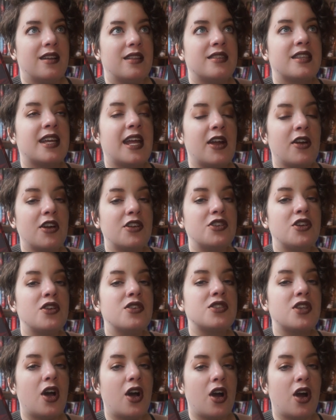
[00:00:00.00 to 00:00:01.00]
The
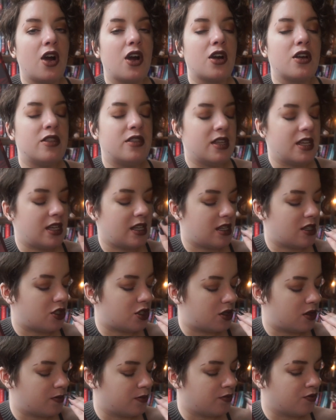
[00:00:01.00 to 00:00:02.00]
characters are the
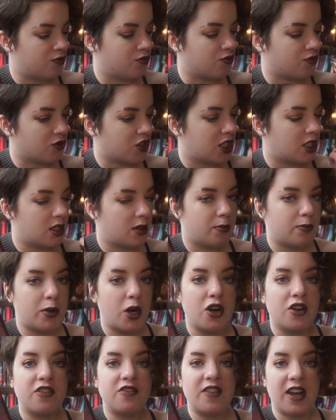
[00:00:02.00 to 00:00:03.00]
just,
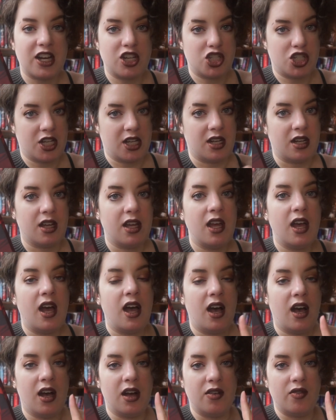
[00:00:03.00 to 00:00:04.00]
perfection
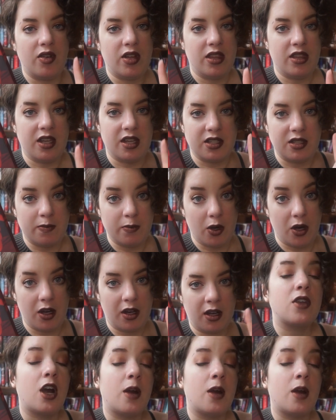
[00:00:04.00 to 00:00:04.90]
of this book.